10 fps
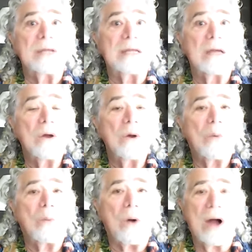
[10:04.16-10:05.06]
me,
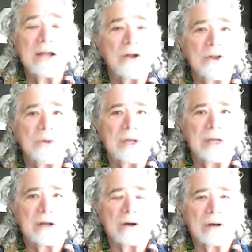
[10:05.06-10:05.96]
why are you
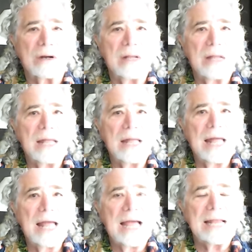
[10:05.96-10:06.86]
here?
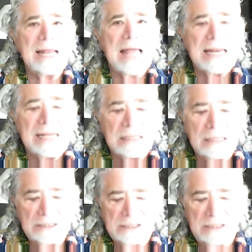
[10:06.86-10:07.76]
And, and he
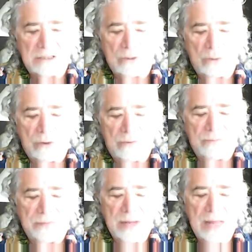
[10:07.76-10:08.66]
listened to her.
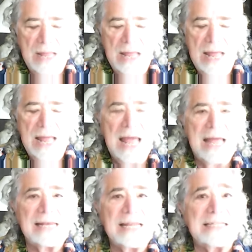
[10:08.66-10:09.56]

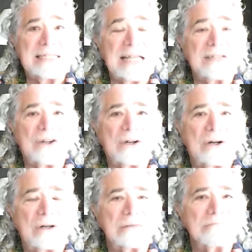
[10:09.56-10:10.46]
And he said to
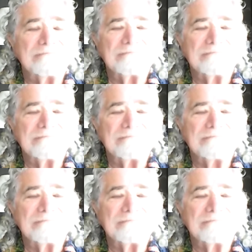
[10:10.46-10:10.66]
her,